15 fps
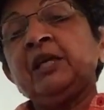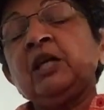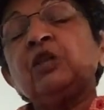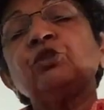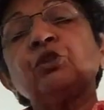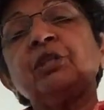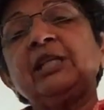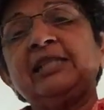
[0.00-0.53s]

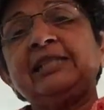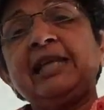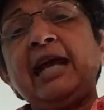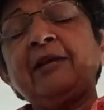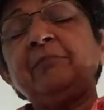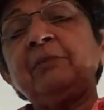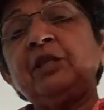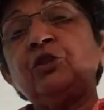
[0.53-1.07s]
So does
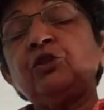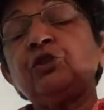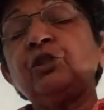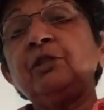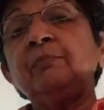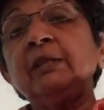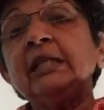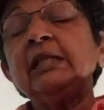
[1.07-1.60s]
that mean you should
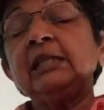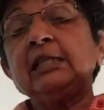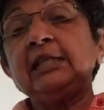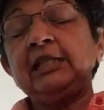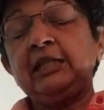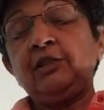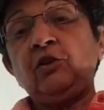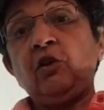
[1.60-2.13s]

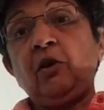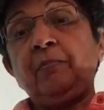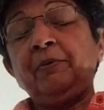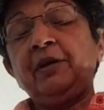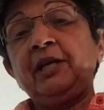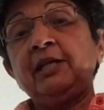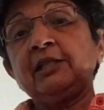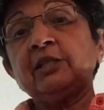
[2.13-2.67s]
immediately
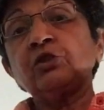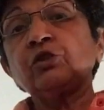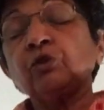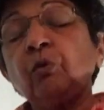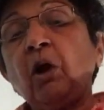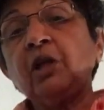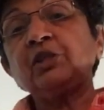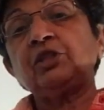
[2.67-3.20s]
incorporate a
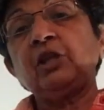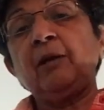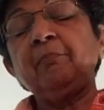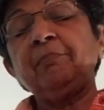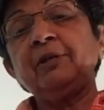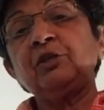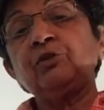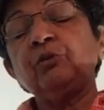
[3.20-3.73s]
squat
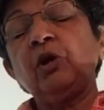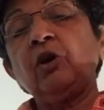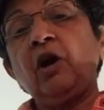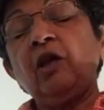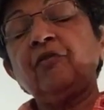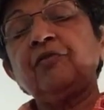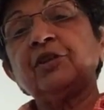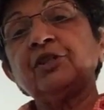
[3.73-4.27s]
jump into a
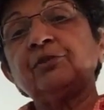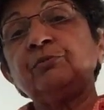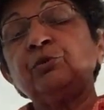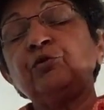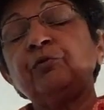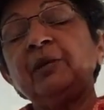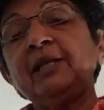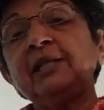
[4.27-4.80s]
golfer's
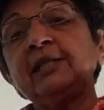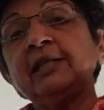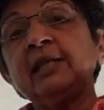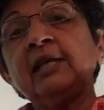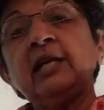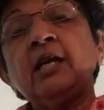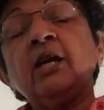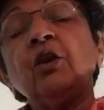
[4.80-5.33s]
movement?
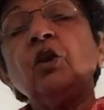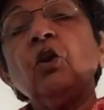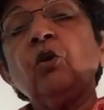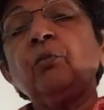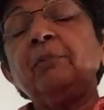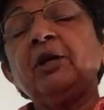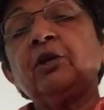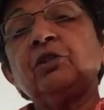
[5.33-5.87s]

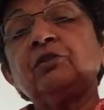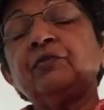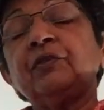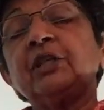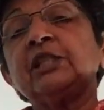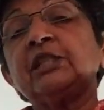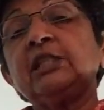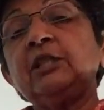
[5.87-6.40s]
No, because
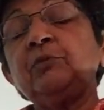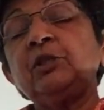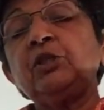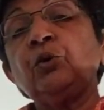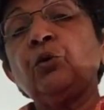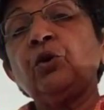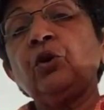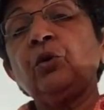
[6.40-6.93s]
firstly, we
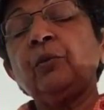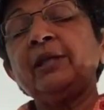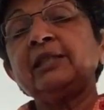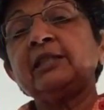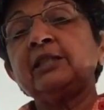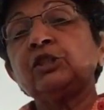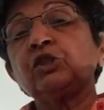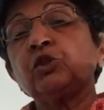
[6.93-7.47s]
don't know whether
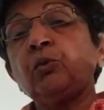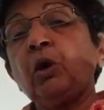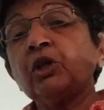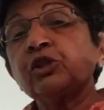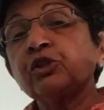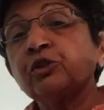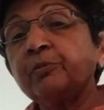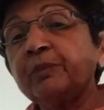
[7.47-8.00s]
the
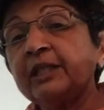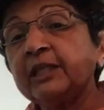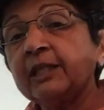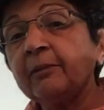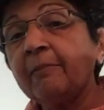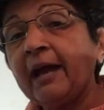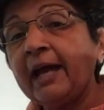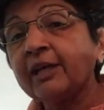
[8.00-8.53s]
squat should be in
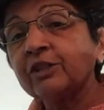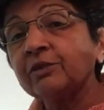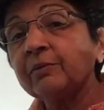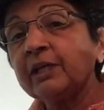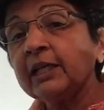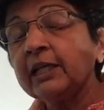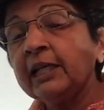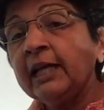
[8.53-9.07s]
the
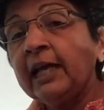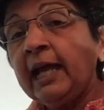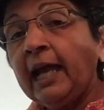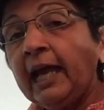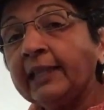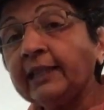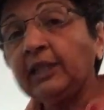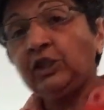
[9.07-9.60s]
backswing
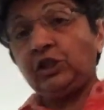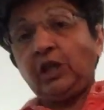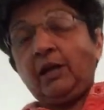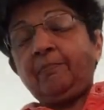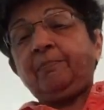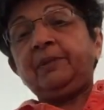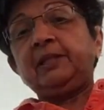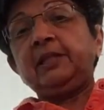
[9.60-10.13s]
and the
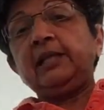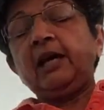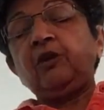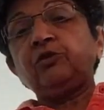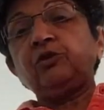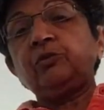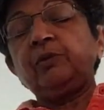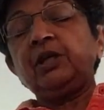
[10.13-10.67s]
jump in the
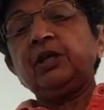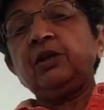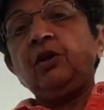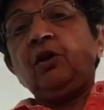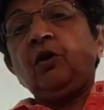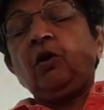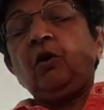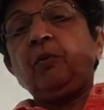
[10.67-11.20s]
downswing,
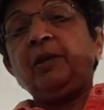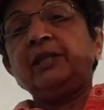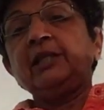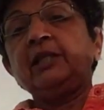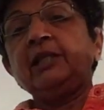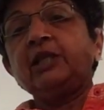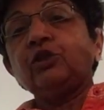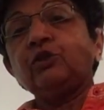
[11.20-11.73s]
or
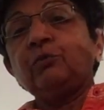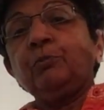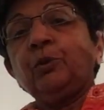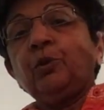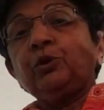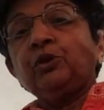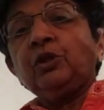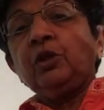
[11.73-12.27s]
whether they should
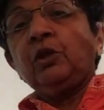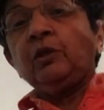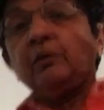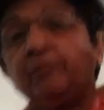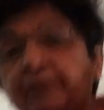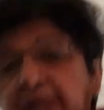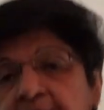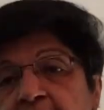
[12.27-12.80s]
both
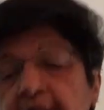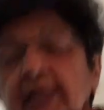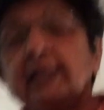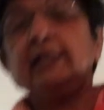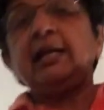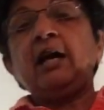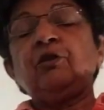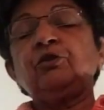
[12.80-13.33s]
be in
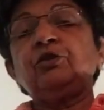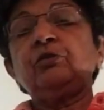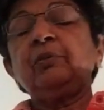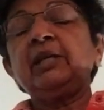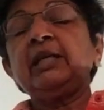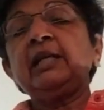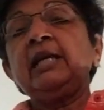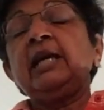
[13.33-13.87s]
the
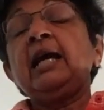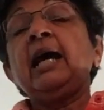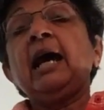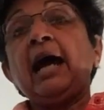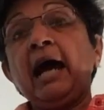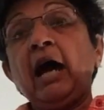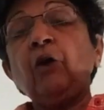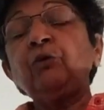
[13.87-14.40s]
downswing,
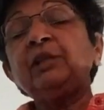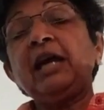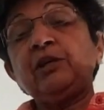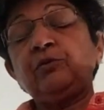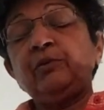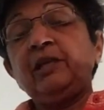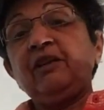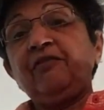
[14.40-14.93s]
how
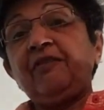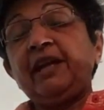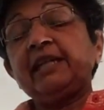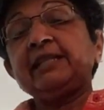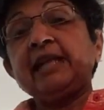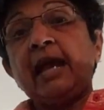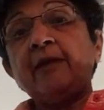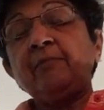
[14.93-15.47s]
that will
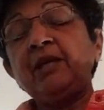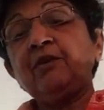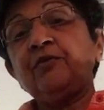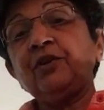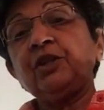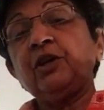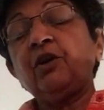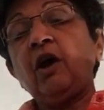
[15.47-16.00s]
affect timing
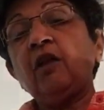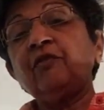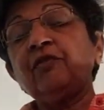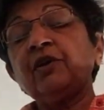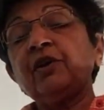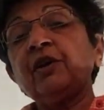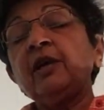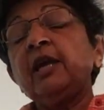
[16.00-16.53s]
for the
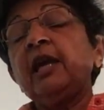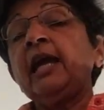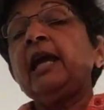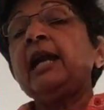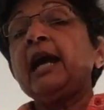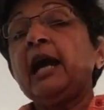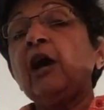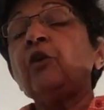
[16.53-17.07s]
golfer,
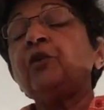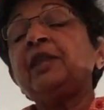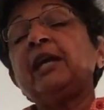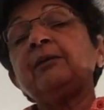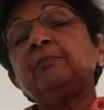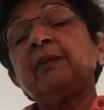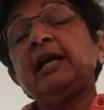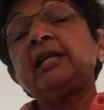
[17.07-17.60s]
and how
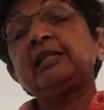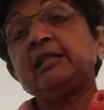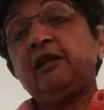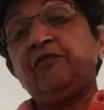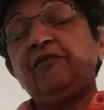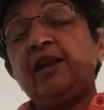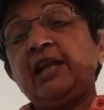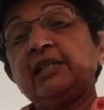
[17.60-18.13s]
that might
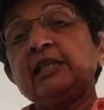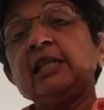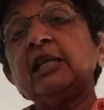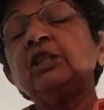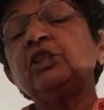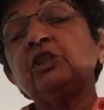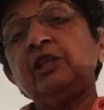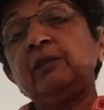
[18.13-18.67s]
affect
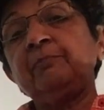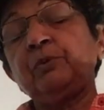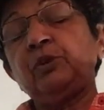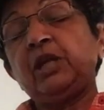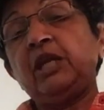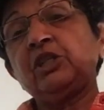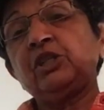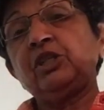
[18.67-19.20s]
injury
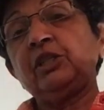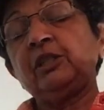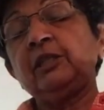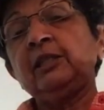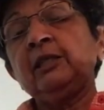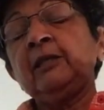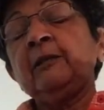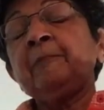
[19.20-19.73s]
potential.
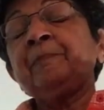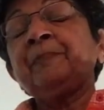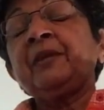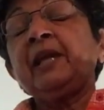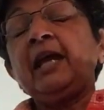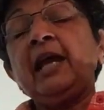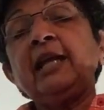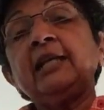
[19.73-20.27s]

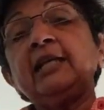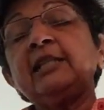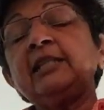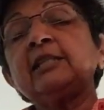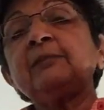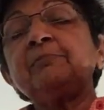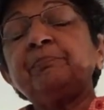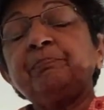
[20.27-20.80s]
And it
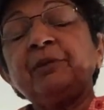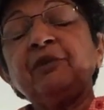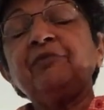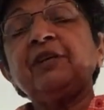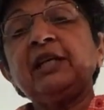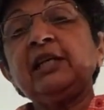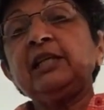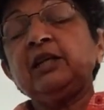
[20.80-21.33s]
is
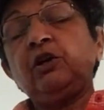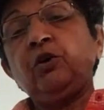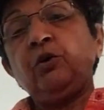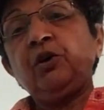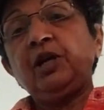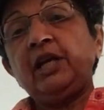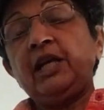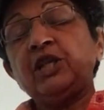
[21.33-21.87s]
perfectly a
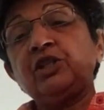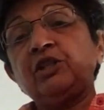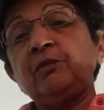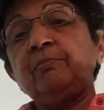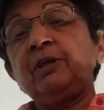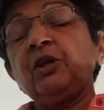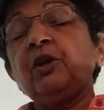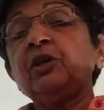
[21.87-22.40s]
correlation,
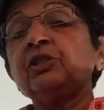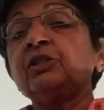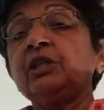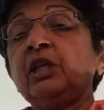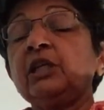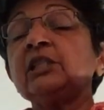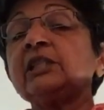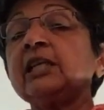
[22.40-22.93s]
because
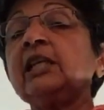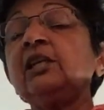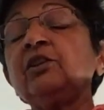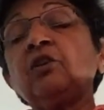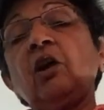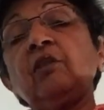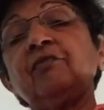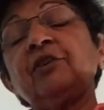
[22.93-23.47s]
a skilled
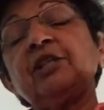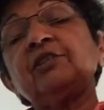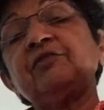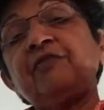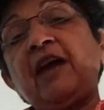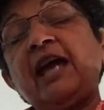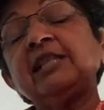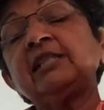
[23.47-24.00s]
golfer is
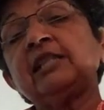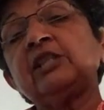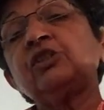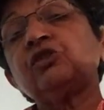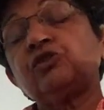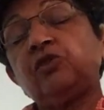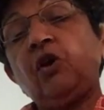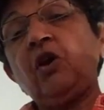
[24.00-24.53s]
fast and
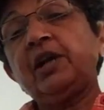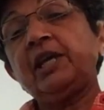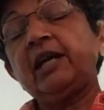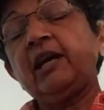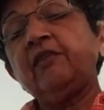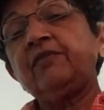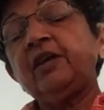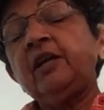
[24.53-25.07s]
strong
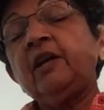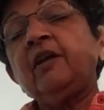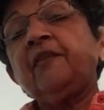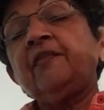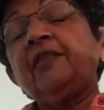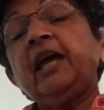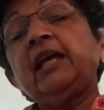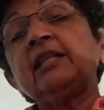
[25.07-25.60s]
enough
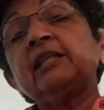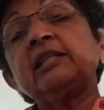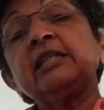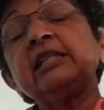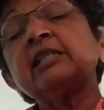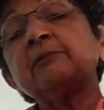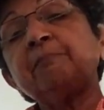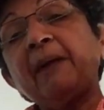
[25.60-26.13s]
that
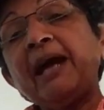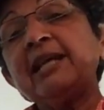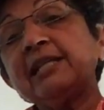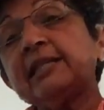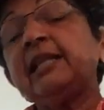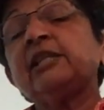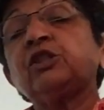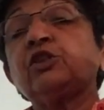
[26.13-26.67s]

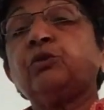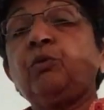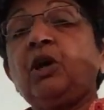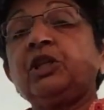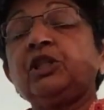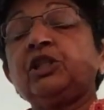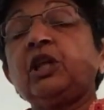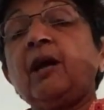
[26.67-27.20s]
despite that
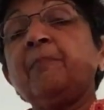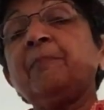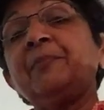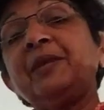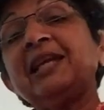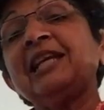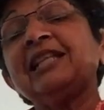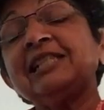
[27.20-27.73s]
squat jump,
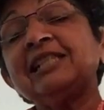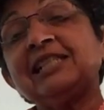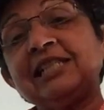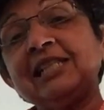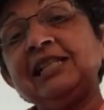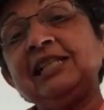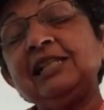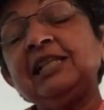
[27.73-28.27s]
they can
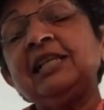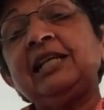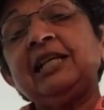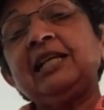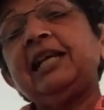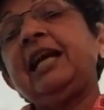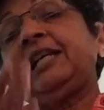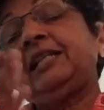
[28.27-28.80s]
still
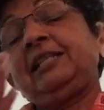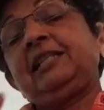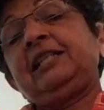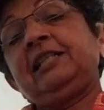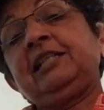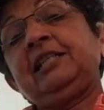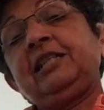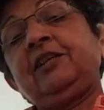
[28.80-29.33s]
get
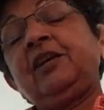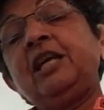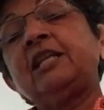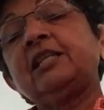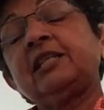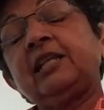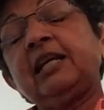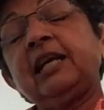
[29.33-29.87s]
a
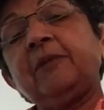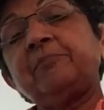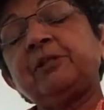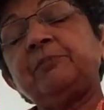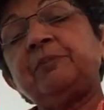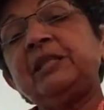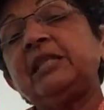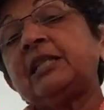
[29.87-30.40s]
great club
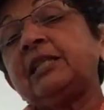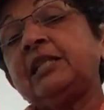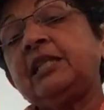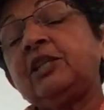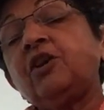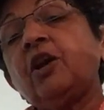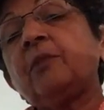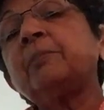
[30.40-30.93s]
speed. It
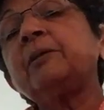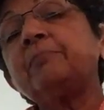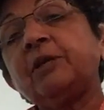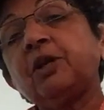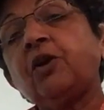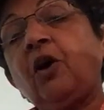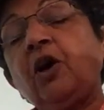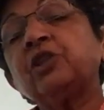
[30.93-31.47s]
need not be
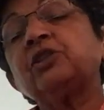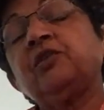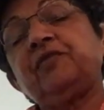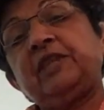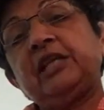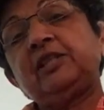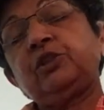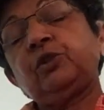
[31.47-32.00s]
because of
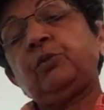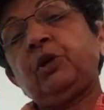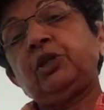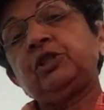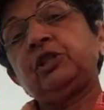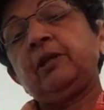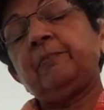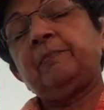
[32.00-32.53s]
that
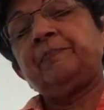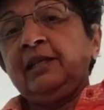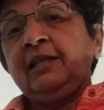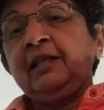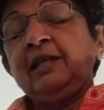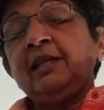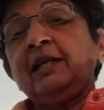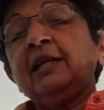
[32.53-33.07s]
squat jump.
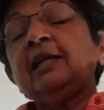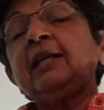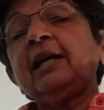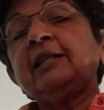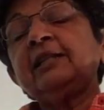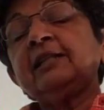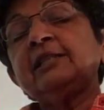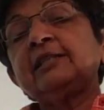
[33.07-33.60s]

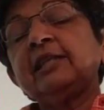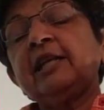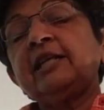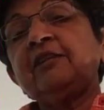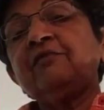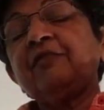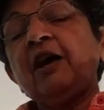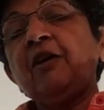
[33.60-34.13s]
Another
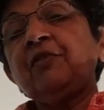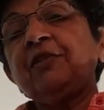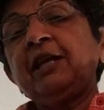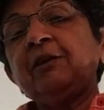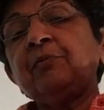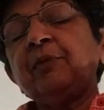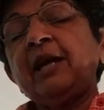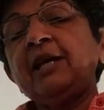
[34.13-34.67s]
study found
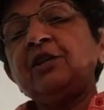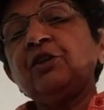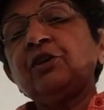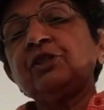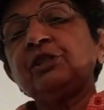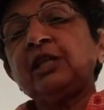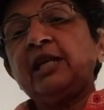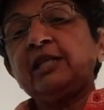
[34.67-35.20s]
that when
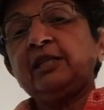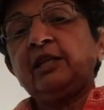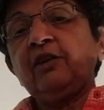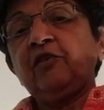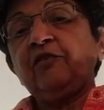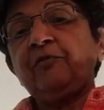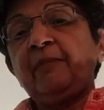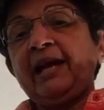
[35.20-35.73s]
your
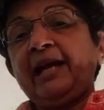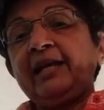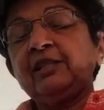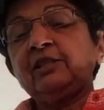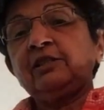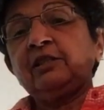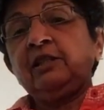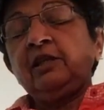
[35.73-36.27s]
center of
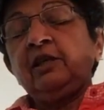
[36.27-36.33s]
mass,